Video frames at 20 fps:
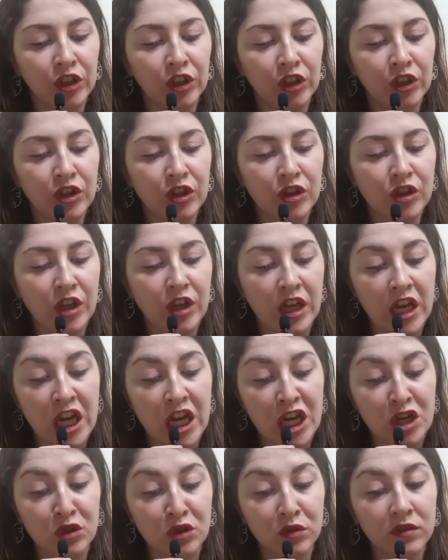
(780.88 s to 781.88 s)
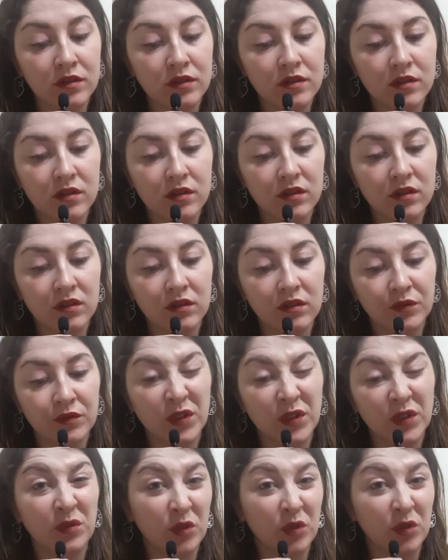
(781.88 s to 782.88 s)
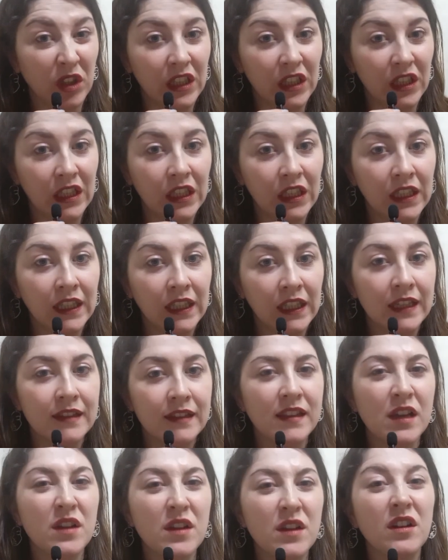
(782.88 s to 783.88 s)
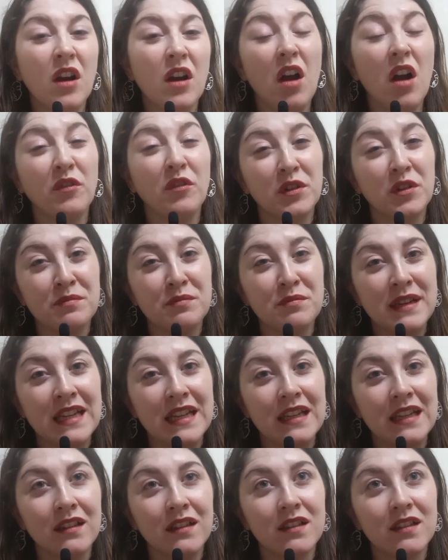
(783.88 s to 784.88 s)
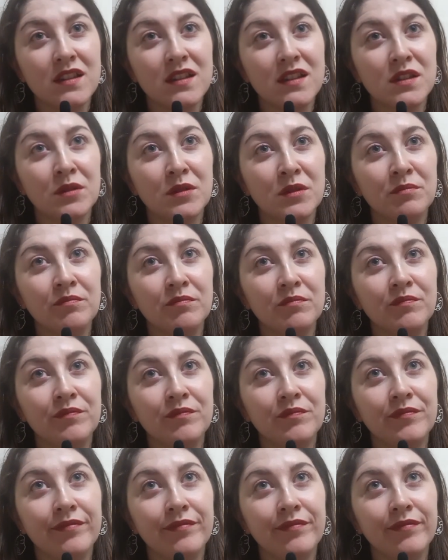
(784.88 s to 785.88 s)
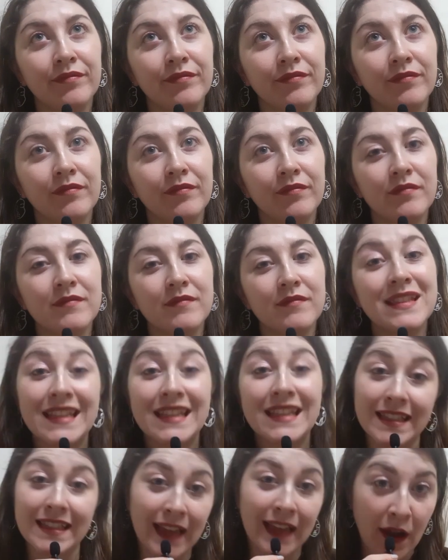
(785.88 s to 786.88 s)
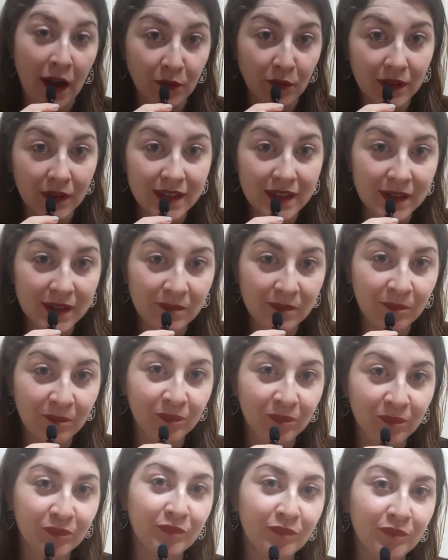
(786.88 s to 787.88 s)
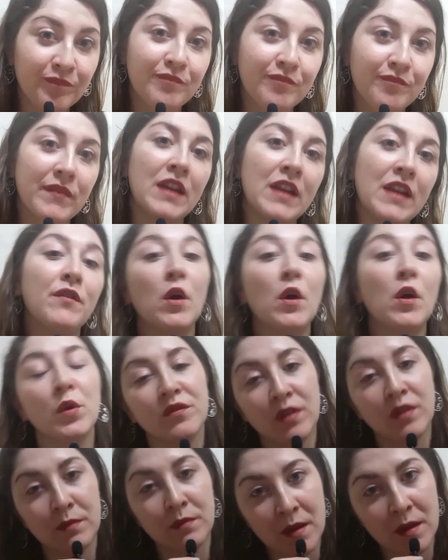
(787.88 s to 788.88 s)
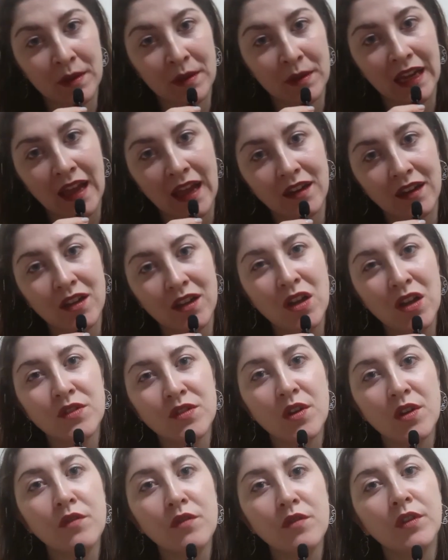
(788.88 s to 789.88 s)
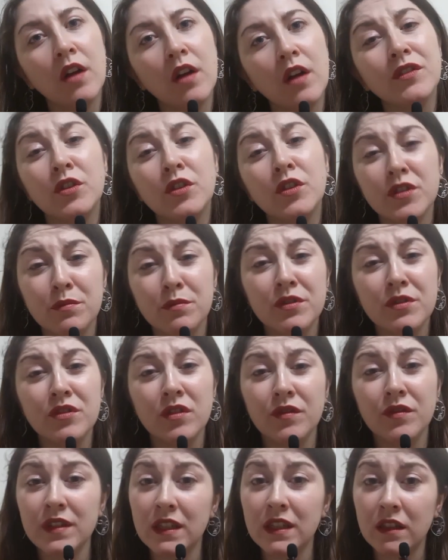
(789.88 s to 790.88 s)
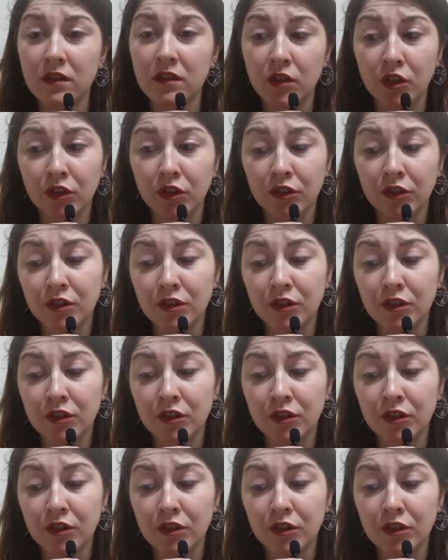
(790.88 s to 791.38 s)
the heels for free, they offered me some discounts if I order from them again. So overall, the customer service is good.